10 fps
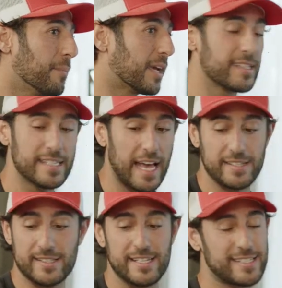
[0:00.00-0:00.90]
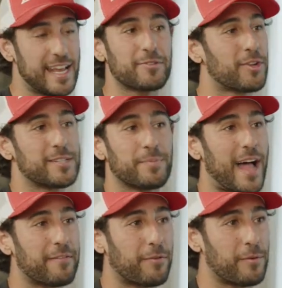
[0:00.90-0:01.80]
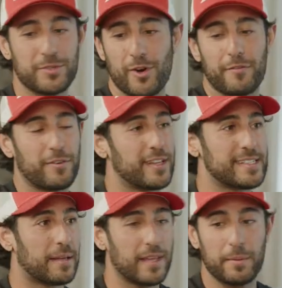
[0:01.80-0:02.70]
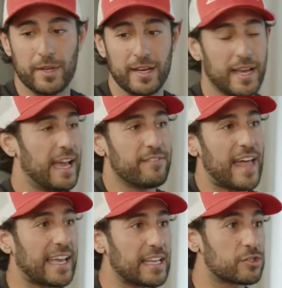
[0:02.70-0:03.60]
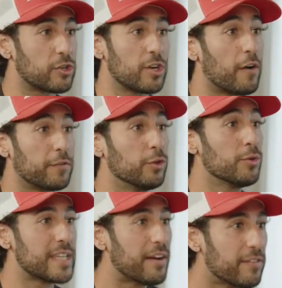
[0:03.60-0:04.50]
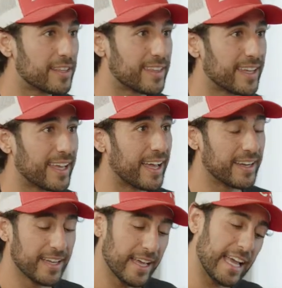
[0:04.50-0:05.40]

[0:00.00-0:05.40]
Because yes, these centralized platforms are offering the same thing, but if that gets turned off, you lose everything again.